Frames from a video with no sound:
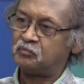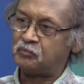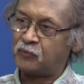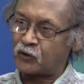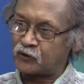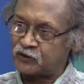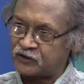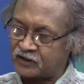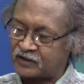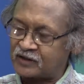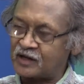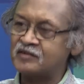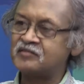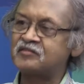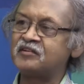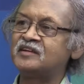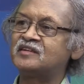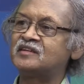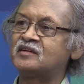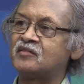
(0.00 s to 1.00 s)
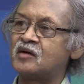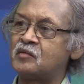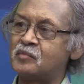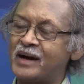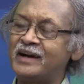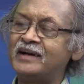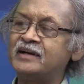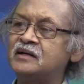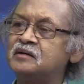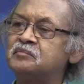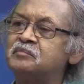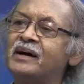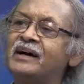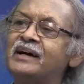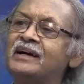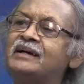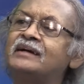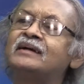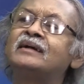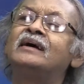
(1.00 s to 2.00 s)
Both the countries have abided
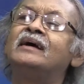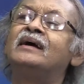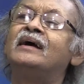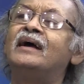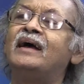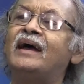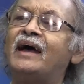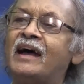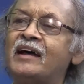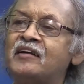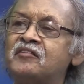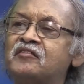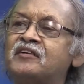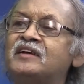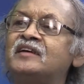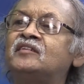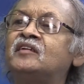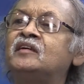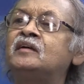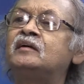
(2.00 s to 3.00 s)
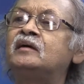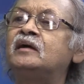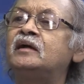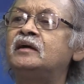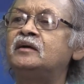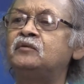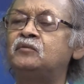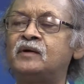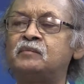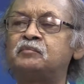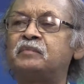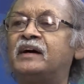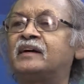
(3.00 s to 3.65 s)
by it. And recently, when